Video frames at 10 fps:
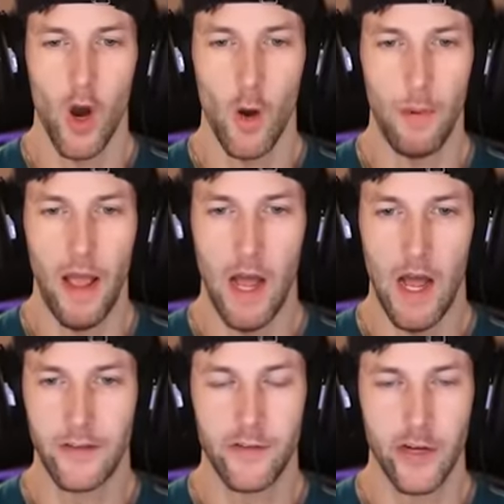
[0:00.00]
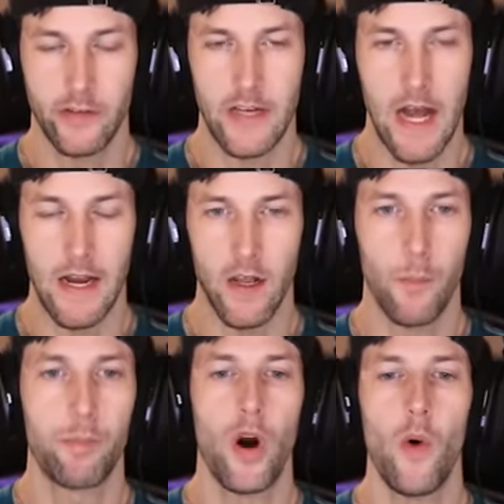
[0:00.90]
Oh, I just died.
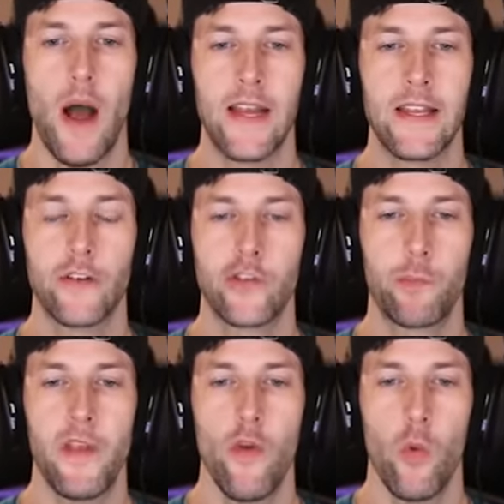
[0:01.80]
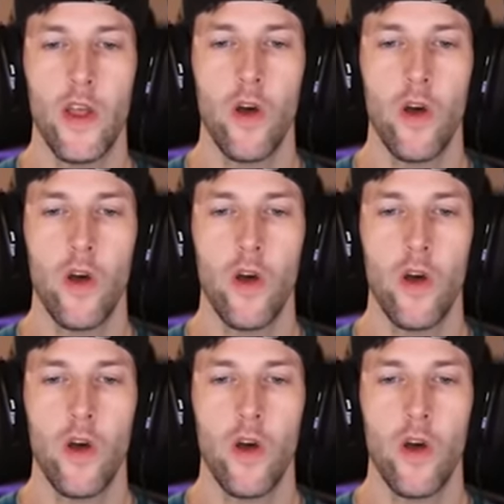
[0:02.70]
Bro, I need to spin the